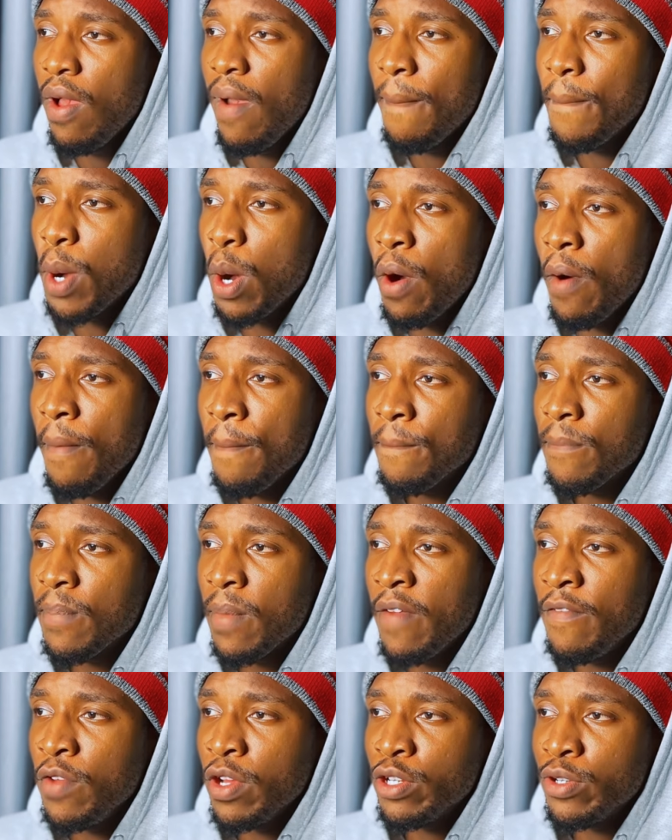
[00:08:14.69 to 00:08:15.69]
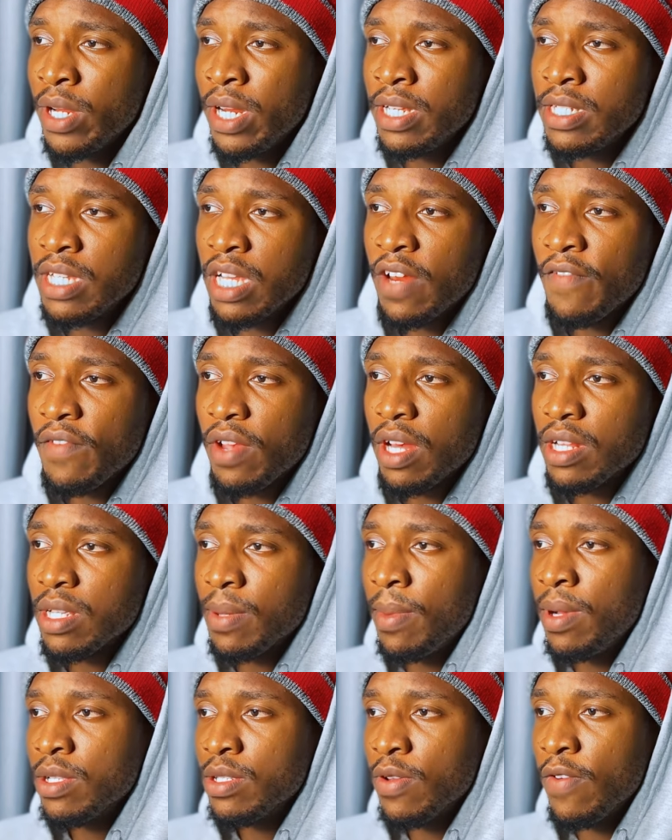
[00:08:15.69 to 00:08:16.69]
But if you're trading significant
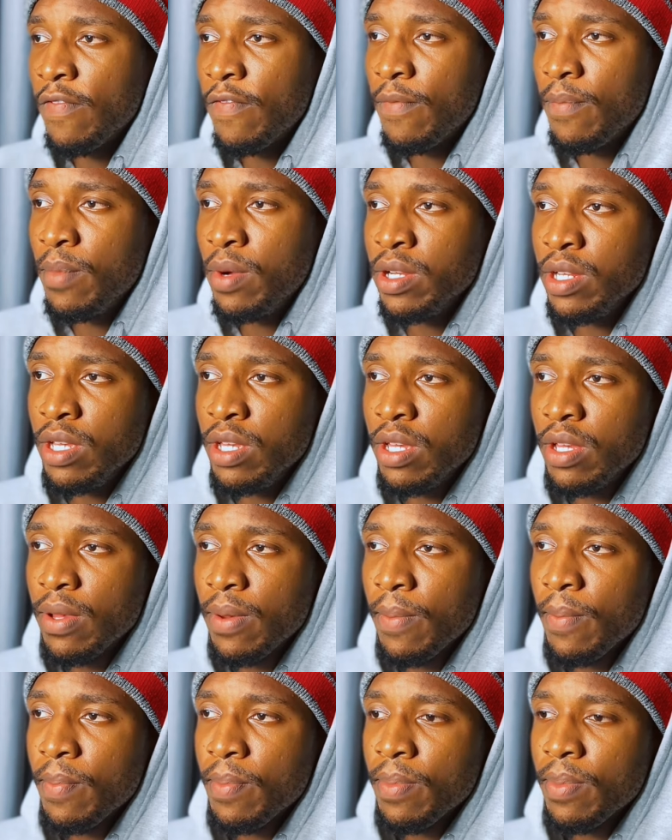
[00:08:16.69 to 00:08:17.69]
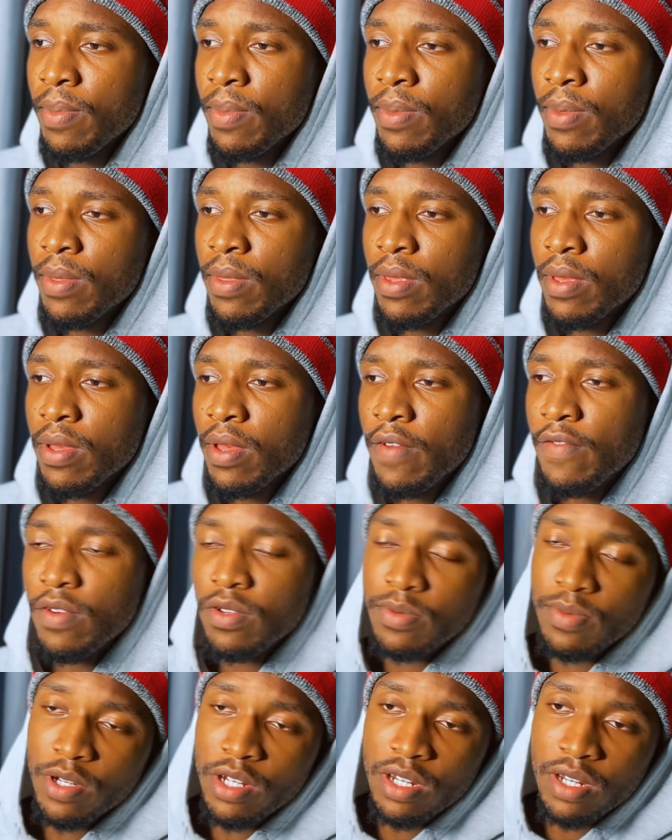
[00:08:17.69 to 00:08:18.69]
amounts of money, you're
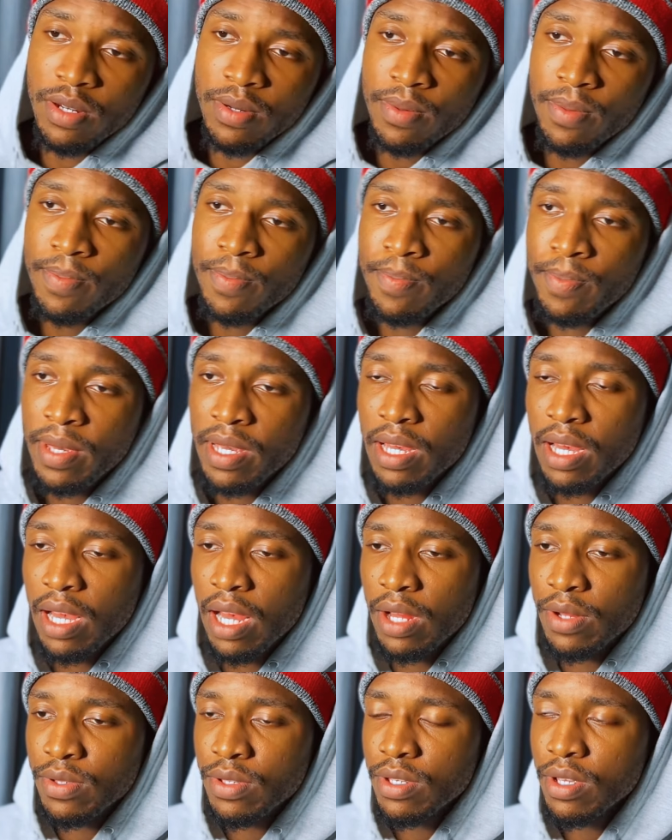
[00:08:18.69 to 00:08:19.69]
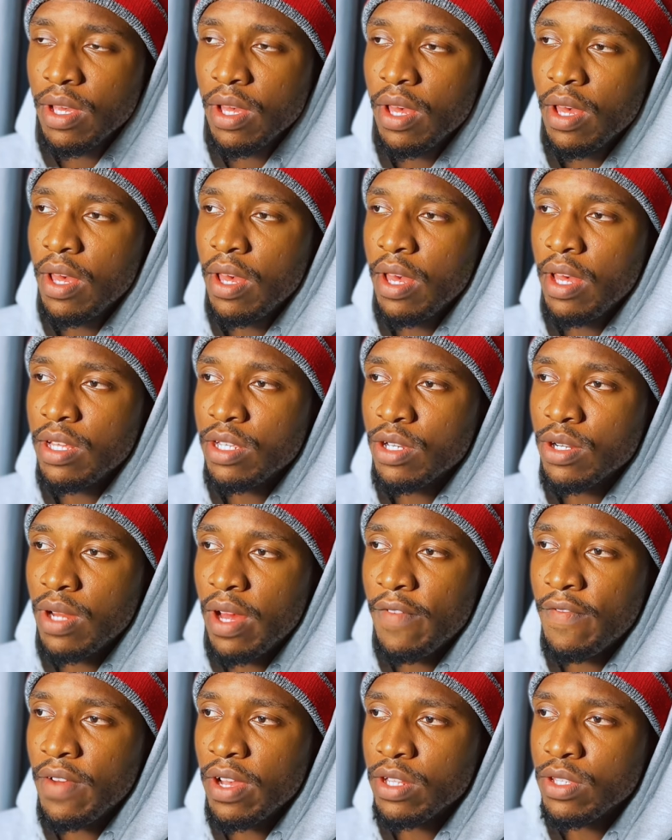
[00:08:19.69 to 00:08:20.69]
trading big accounts, it's going to
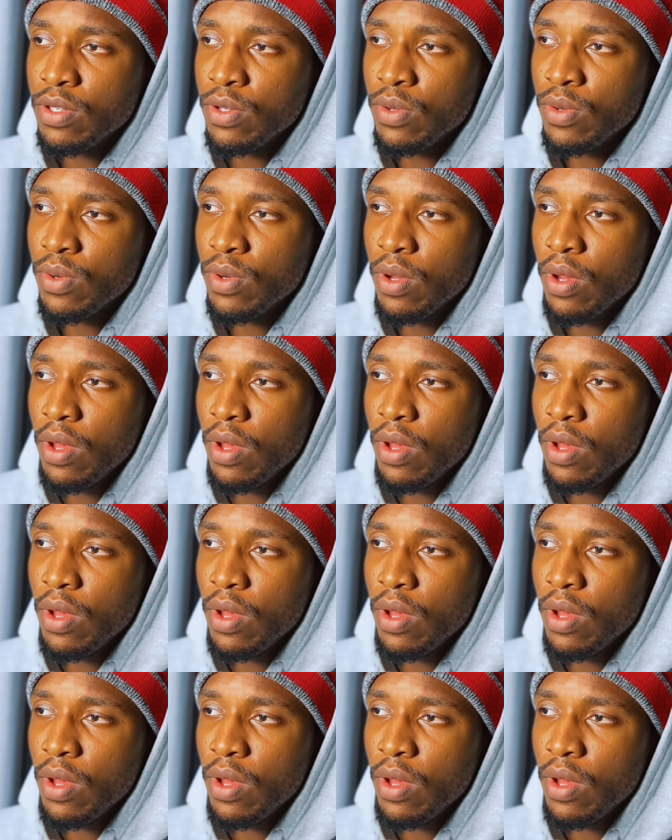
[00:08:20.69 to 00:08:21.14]
affect you